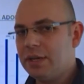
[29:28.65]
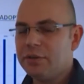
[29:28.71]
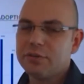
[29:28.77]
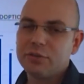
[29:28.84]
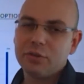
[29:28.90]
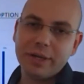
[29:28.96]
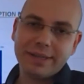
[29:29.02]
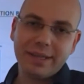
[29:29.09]

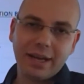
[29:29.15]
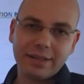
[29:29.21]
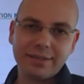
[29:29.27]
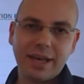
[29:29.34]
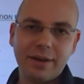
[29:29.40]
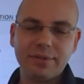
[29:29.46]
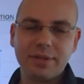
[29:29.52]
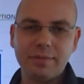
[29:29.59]
So it does
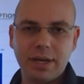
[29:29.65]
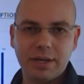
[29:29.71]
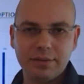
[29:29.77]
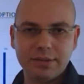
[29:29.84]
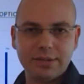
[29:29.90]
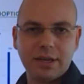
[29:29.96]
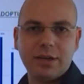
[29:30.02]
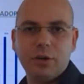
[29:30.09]
have some kind
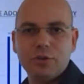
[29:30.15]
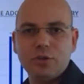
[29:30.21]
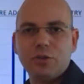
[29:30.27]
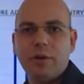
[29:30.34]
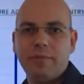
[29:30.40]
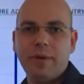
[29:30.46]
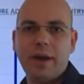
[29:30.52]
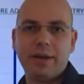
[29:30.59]
of
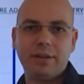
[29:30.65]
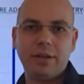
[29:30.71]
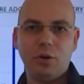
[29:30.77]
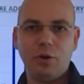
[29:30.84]
psychological effect